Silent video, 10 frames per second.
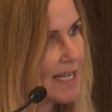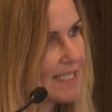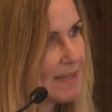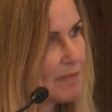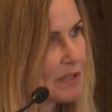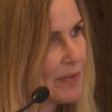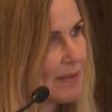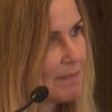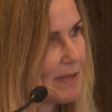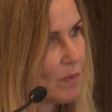is in
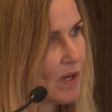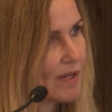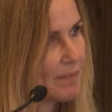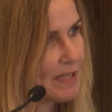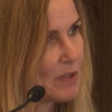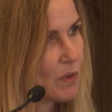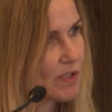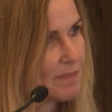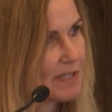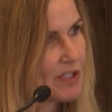between
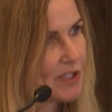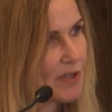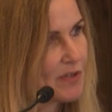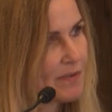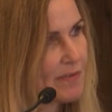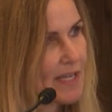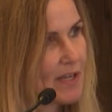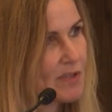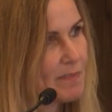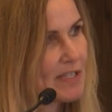B0 and B2. So if we go
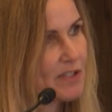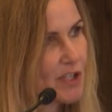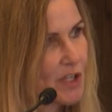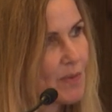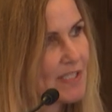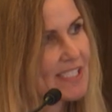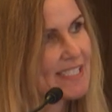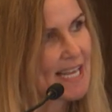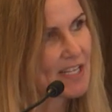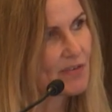to B2, which is
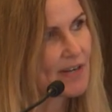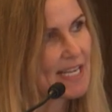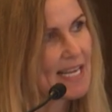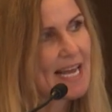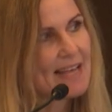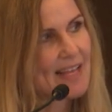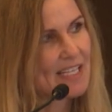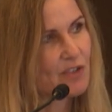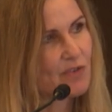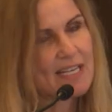Sézary,
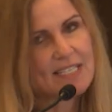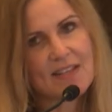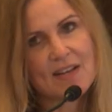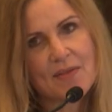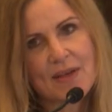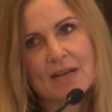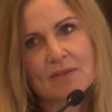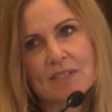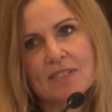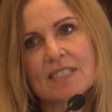that's greater than
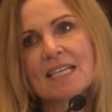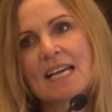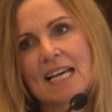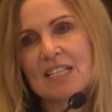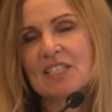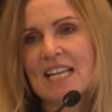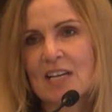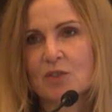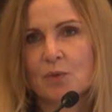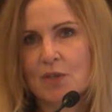1,000
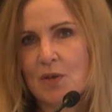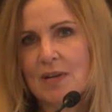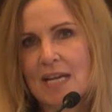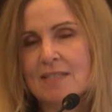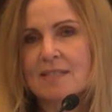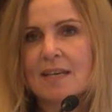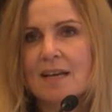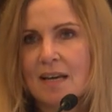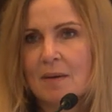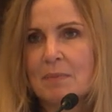international units,
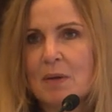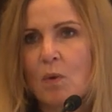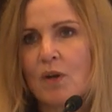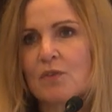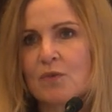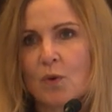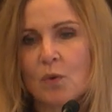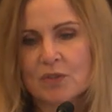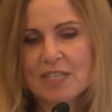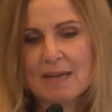and B1
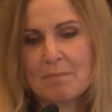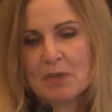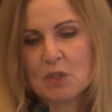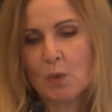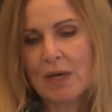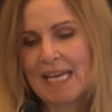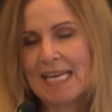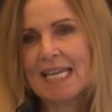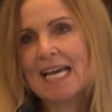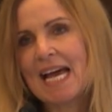falls in
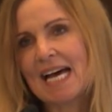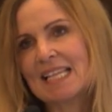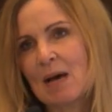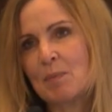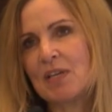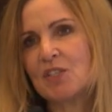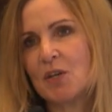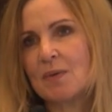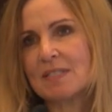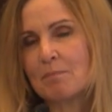between. And that
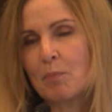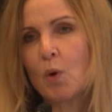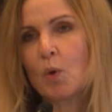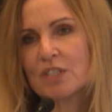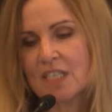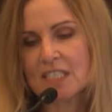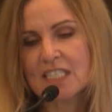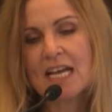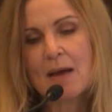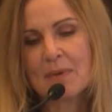B2 is important
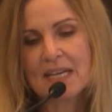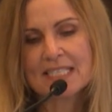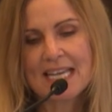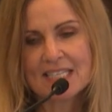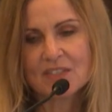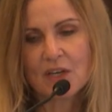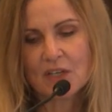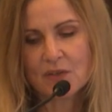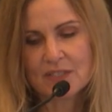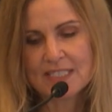because that's
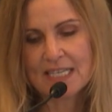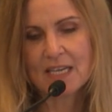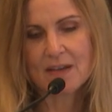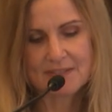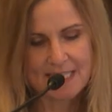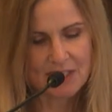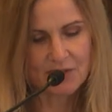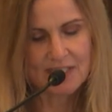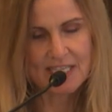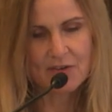diagnostic of
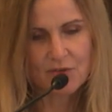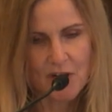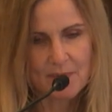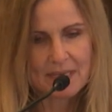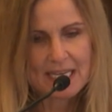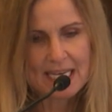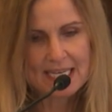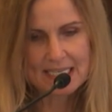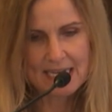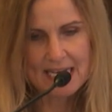Sézary syndrome,
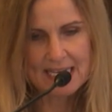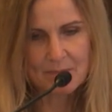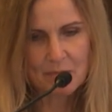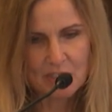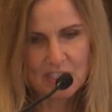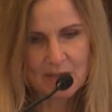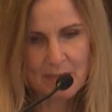and again pushes a